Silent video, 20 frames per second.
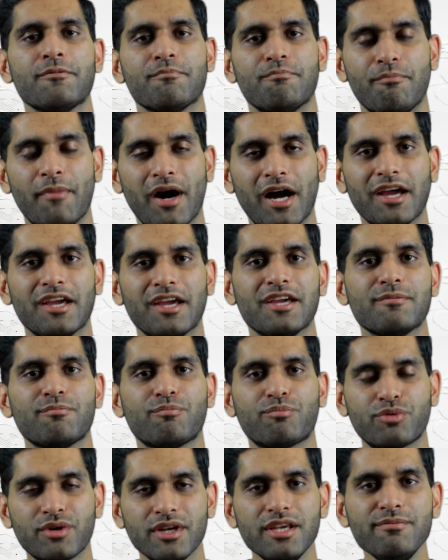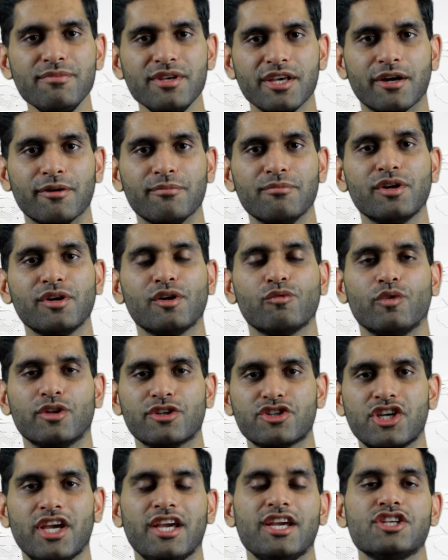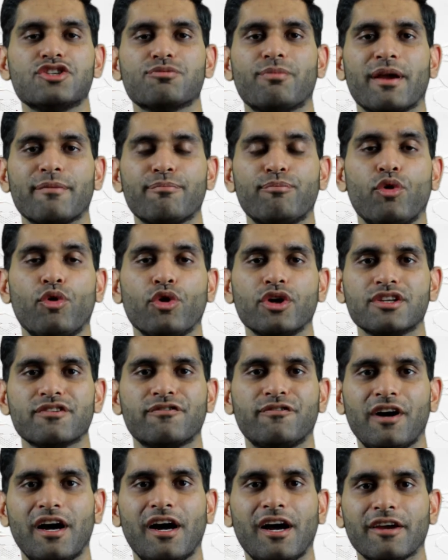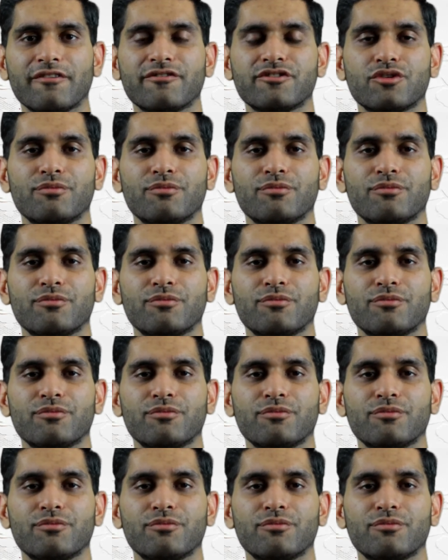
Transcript: My premium will change by 0.5.